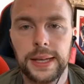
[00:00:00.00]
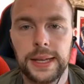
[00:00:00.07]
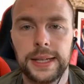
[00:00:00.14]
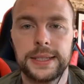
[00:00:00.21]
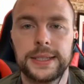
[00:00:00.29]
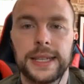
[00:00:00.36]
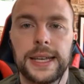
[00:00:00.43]
A
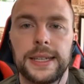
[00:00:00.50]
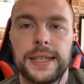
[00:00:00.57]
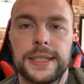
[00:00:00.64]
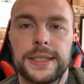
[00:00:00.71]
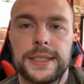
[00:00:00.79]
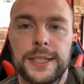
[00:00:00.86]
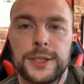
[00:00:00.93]
saying here
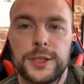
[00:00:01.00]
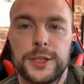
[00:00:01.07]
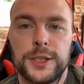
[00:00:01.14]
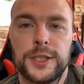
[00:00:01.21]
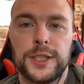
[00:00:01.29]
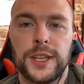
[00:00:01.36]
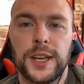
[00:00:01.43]
says,
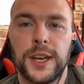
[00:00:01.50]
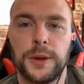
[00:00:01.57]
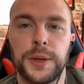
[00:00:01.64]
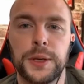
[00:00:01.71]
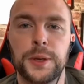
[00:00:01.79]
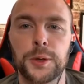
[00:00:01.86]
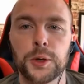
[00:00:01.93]
yeah, we
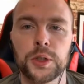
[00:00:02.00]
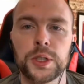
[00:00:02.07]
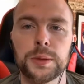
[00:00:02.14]
can call them